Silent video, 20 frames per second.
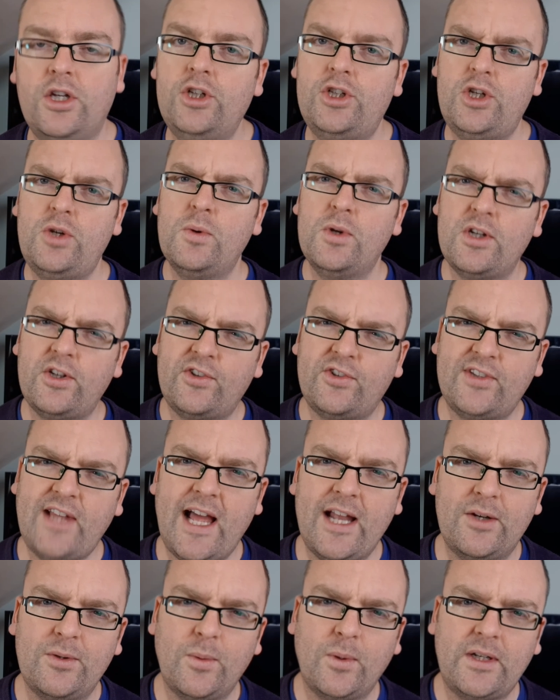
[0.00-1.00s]
Do you
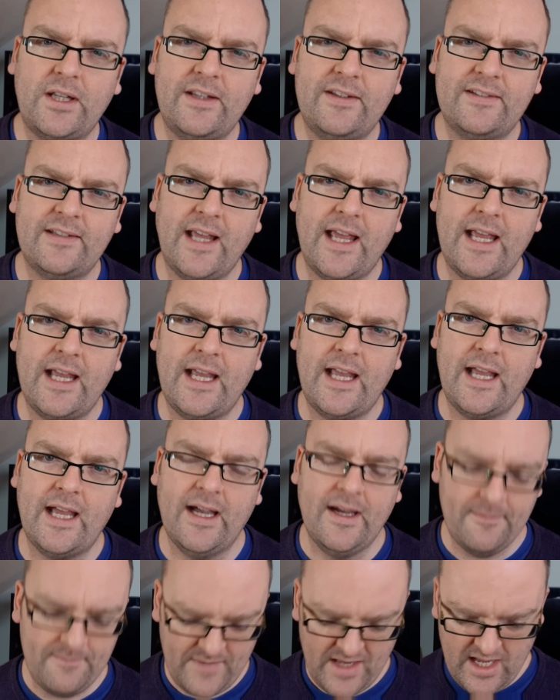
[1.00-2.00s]
understand what he's saying
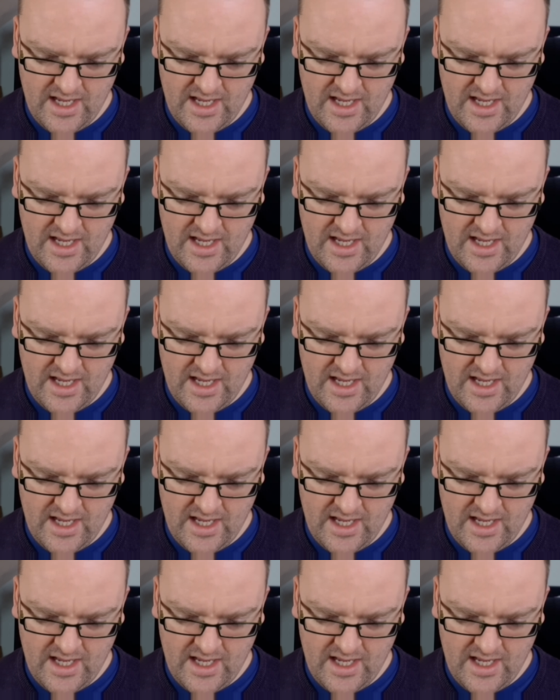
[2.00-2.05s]
here?